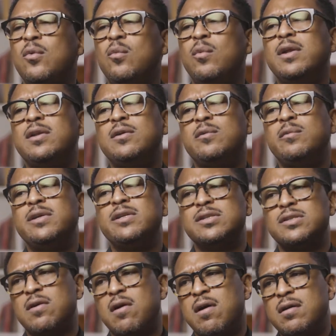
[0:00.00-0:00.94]
When do we
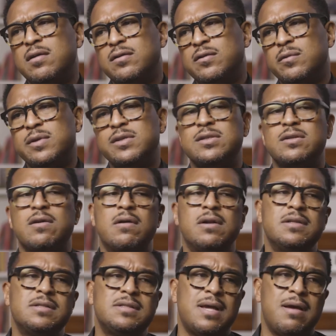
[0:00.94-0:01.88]
start? Do we
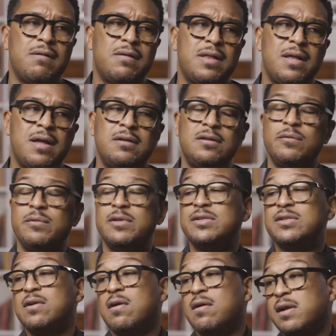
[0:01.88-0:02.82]
start at SoundCloud? Do we
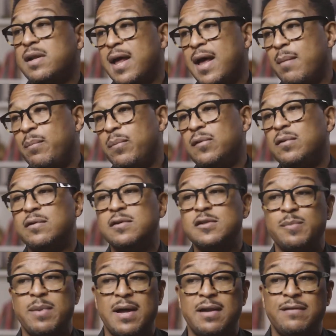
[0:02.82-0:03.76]
start at Apple or
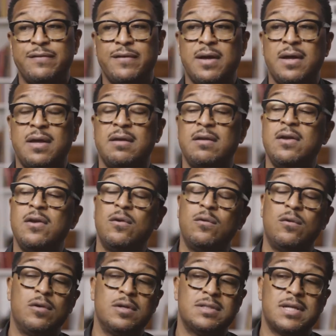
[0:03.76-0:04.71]
Spotify
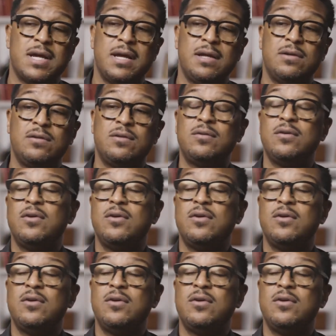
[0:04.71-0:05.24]
or Tidal?